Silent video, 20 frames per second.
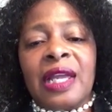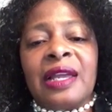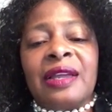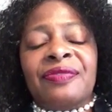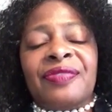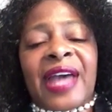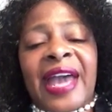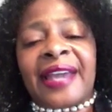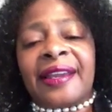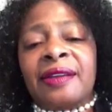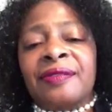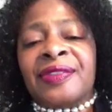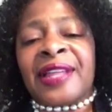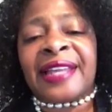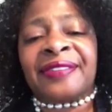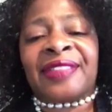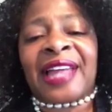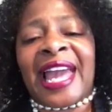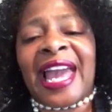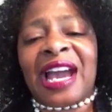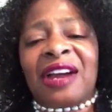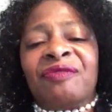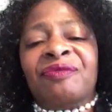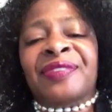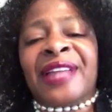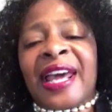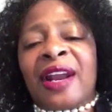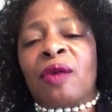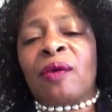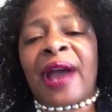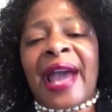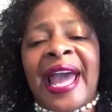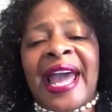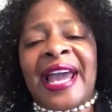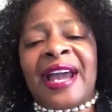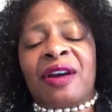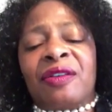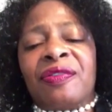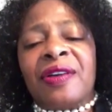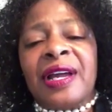they have
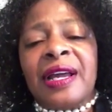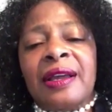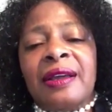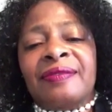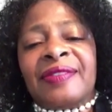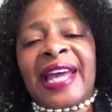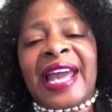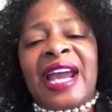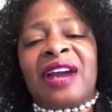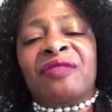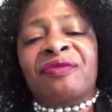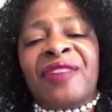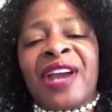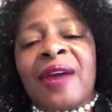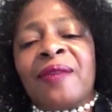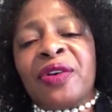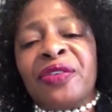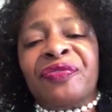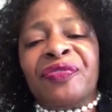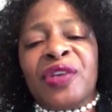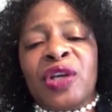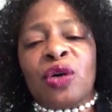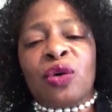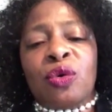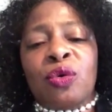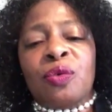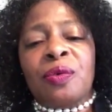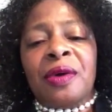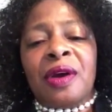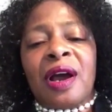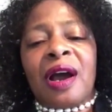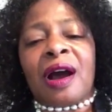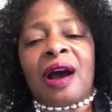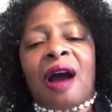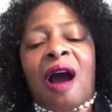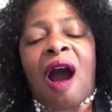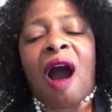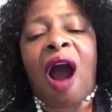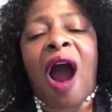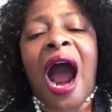very few
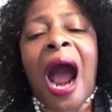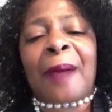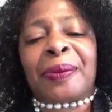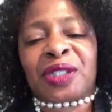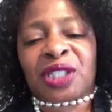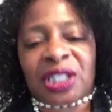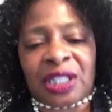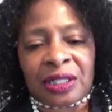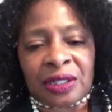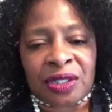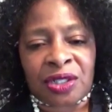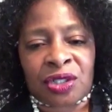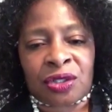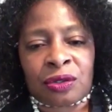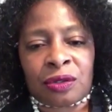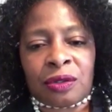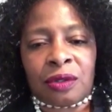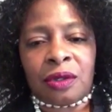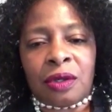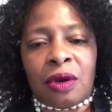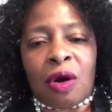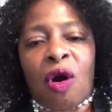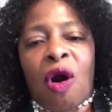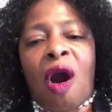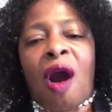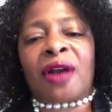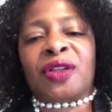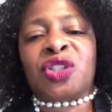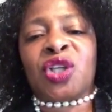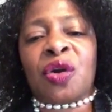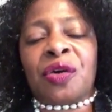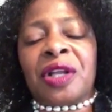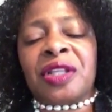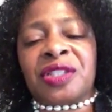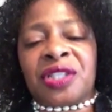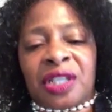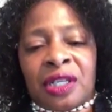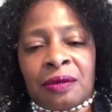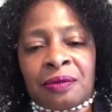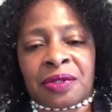options or
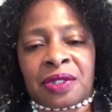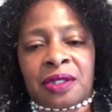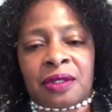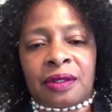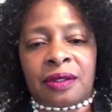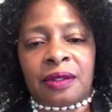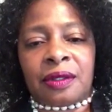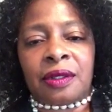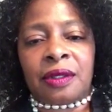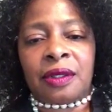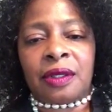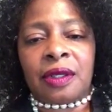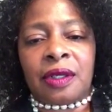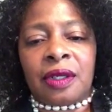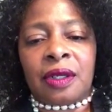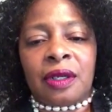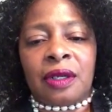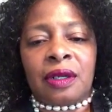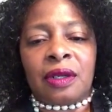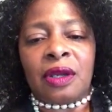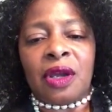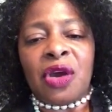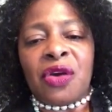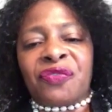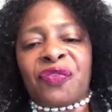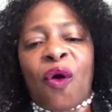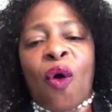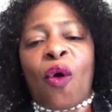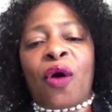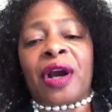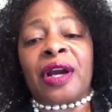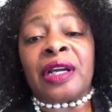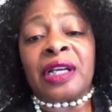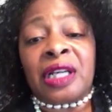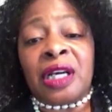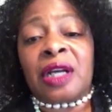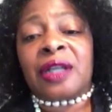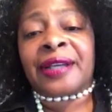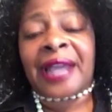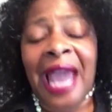alternatives for
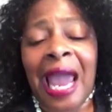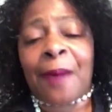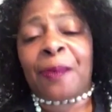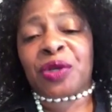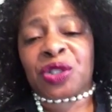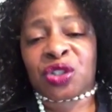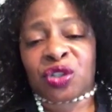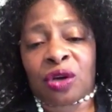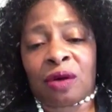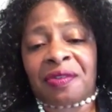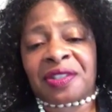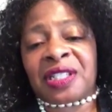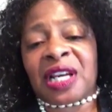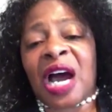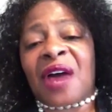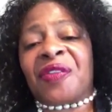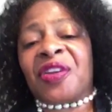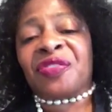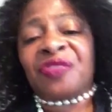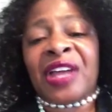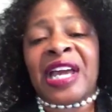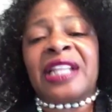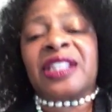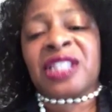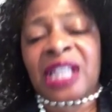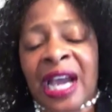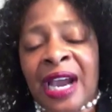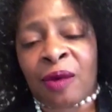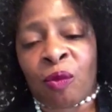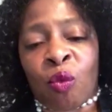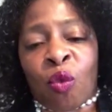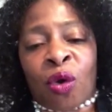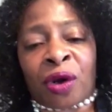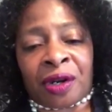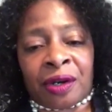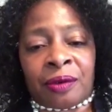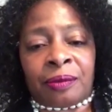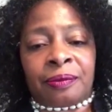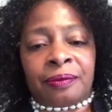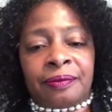good cable service other than Time Warner.